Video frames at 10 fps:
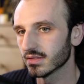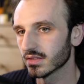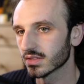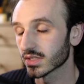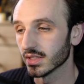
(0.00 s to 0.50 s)

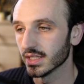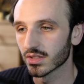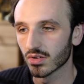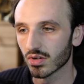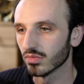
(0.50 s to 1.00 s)
So these are
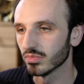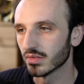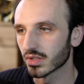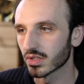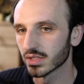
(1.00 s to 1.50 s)
all me
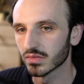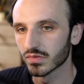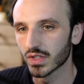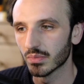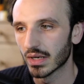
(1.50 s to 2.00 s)
recording
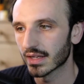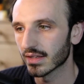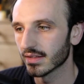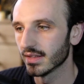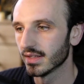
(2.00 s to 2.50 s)
feedback,
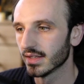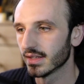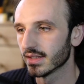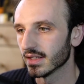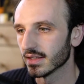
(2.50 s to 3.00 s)

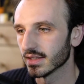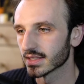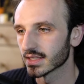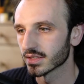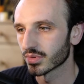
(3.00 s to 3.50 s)
and this
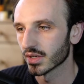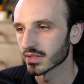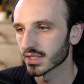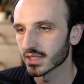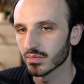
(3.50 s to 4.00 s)
is
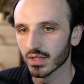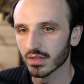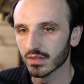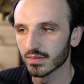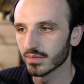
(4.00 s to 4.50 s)
processed a bit.
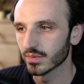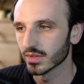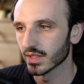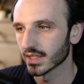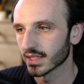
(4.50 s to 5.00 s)

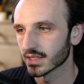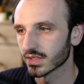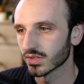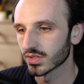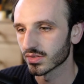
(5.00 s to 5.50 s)
I think this is
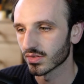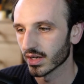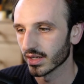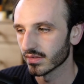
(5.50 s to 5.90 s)
just straight.